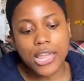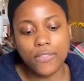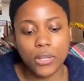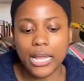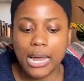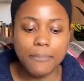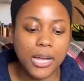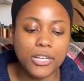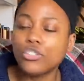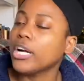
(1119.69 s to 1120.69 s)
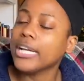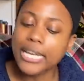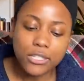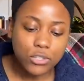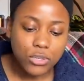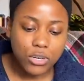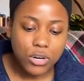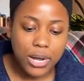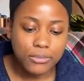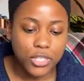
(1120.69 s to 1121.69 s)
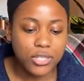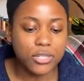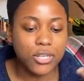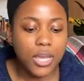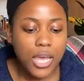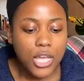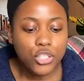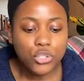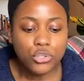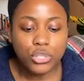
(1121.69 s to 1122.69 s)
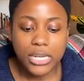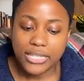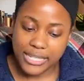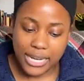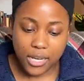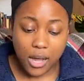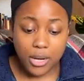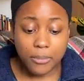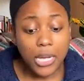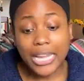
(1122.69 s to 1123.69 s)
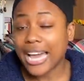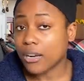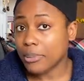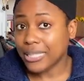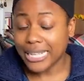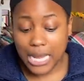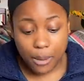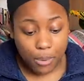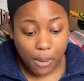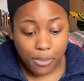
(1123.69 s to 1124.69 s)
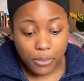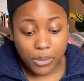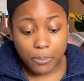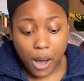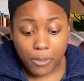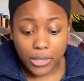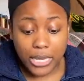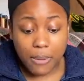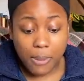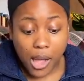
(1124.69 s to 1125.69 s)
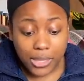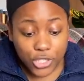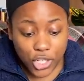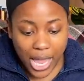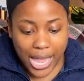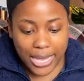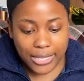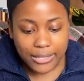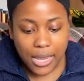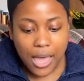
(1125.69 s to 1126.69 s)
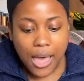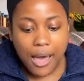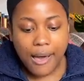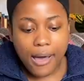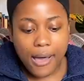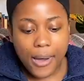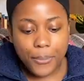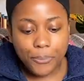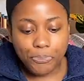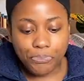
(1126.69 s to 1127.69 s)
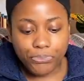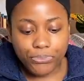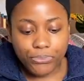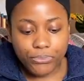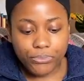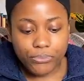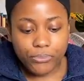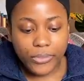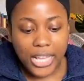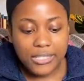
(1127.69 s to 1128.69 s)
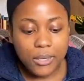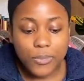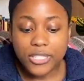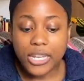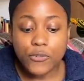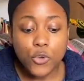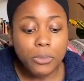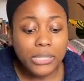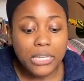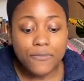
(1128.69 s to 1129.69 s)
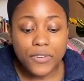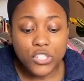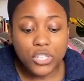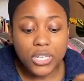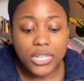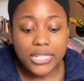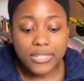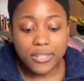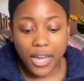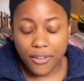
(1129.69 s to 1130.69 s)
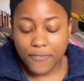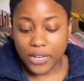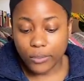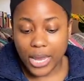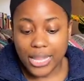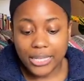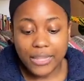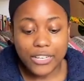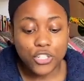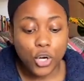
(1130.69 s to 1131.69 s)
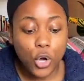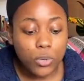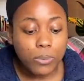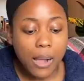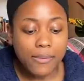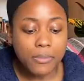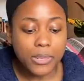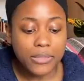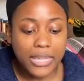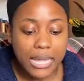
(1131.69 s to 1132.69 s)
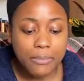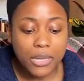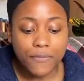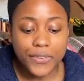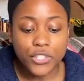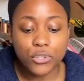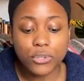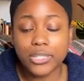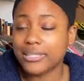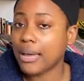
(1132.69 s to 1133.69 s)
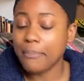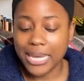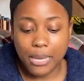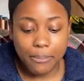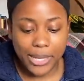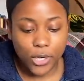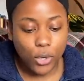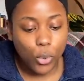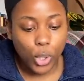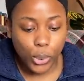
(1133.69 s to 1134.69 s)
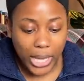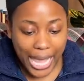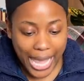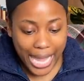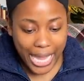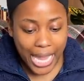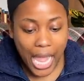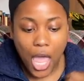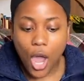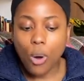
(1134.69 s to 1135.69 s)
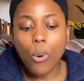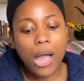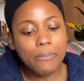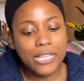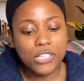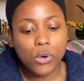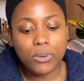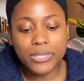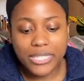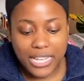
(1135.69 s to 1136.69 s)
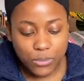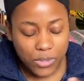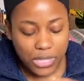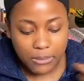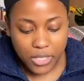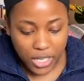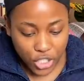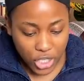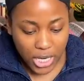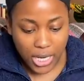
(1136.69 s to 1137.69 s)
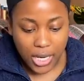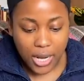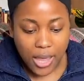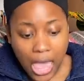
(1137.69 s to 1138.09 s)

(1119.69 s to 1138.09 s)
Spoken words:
And they're like, I'm not trying to cancel her, I'm just... she needs to take accountability and properly apologize. Someone said, if you believe fiction does not affect reality, that's your own problem, but they being fictional does not make it better or okay. Why be so obsessed with them touching?